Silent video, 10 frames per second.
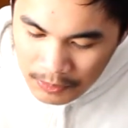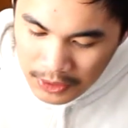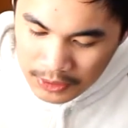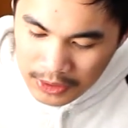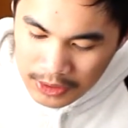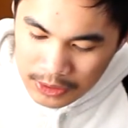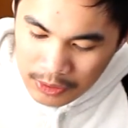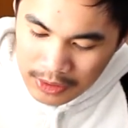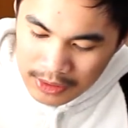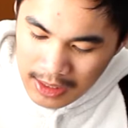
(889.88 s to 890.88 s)
cutting into
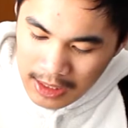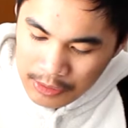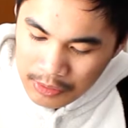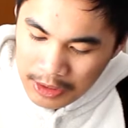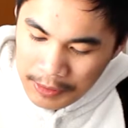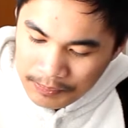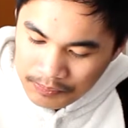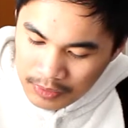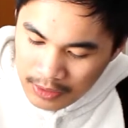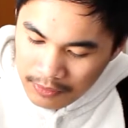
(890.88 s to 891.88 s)
it is actually
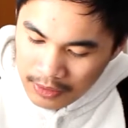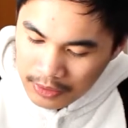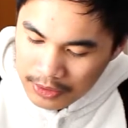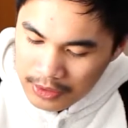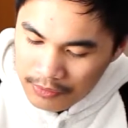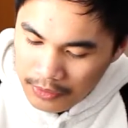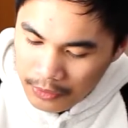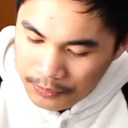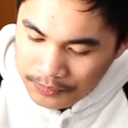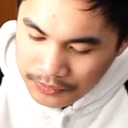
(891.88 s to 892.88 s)
fairly
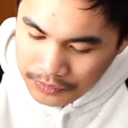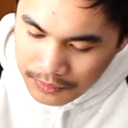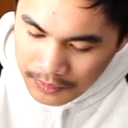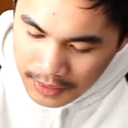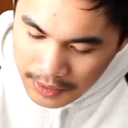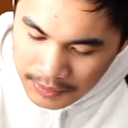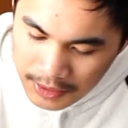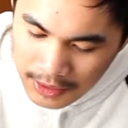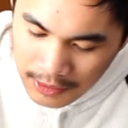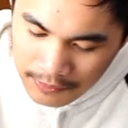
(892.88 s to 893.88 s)
difficult. The
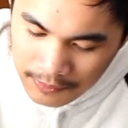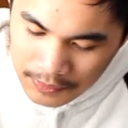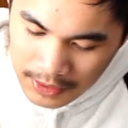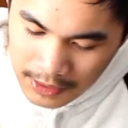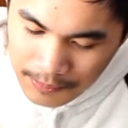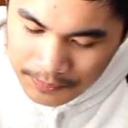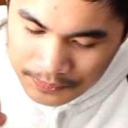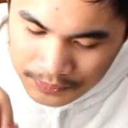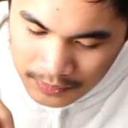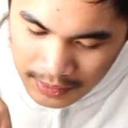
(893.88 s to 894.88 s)
knife, the
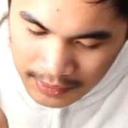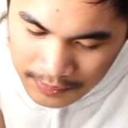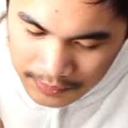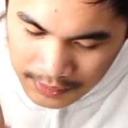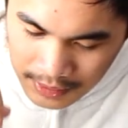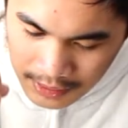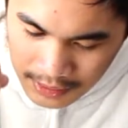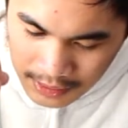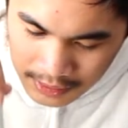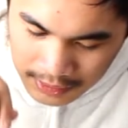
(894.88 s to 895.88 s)

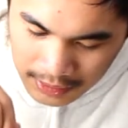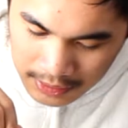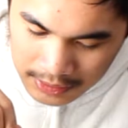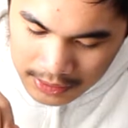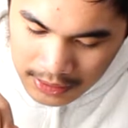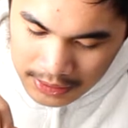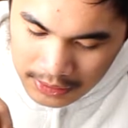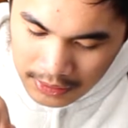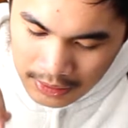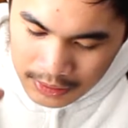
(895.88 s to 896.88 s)
thingy just doesn't
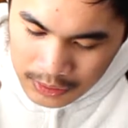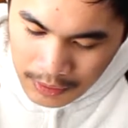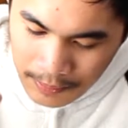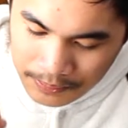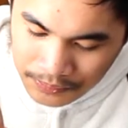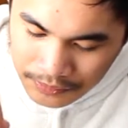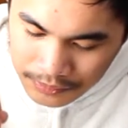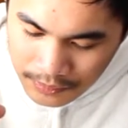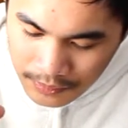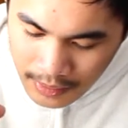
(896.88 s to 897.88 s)
cut into it.
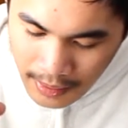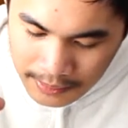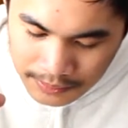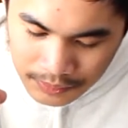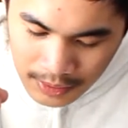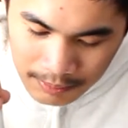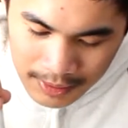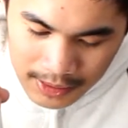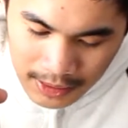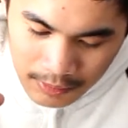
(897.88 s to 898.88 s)

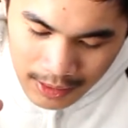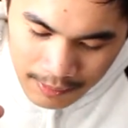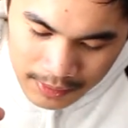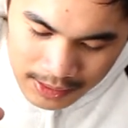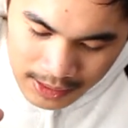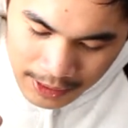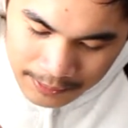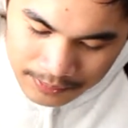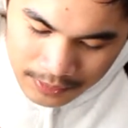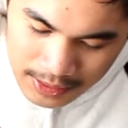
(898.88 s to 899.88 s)
Basically, what happens is like
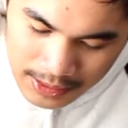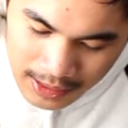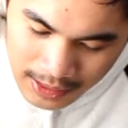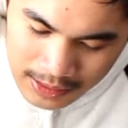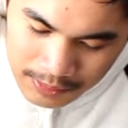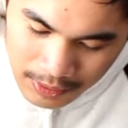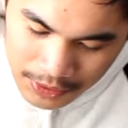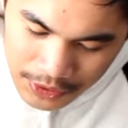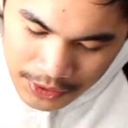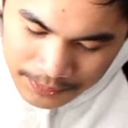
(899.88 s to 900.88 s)
it's like a sponge,